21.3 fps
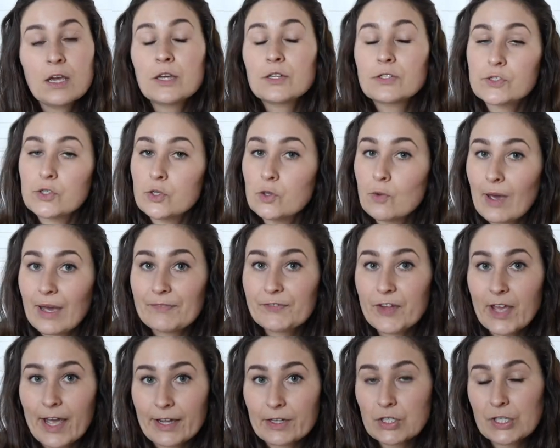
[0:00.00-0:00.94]
so you have
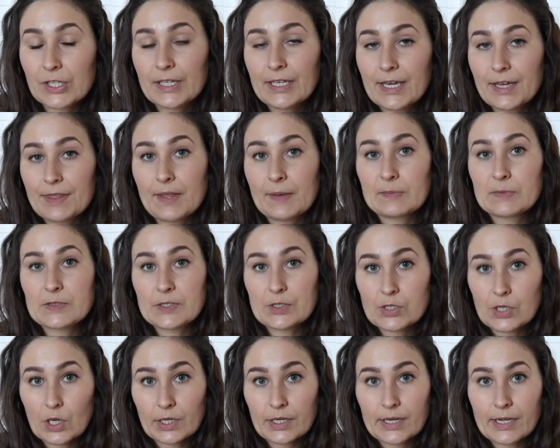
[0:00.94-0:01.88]
to actually get them
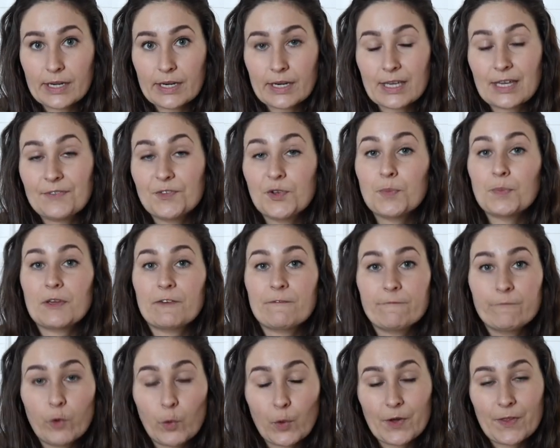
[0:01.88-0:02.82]
started even
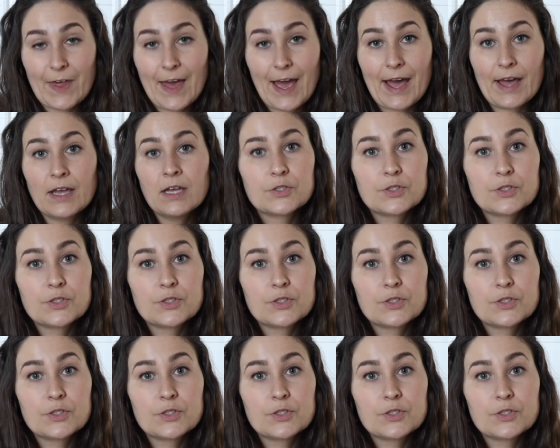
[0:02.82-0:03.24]
before that